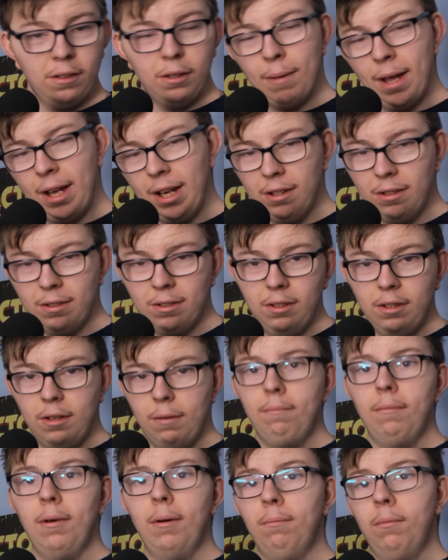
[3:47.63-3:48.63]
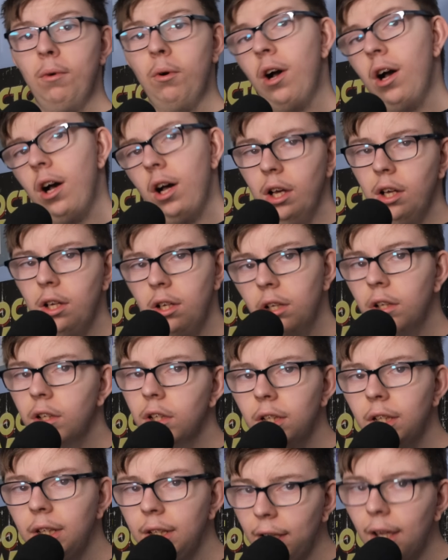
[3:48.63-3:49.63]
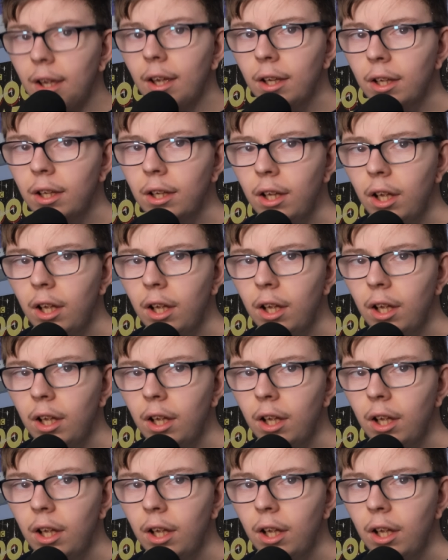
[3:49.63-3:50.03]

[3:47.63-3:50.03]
Mason and Memoir, yeah,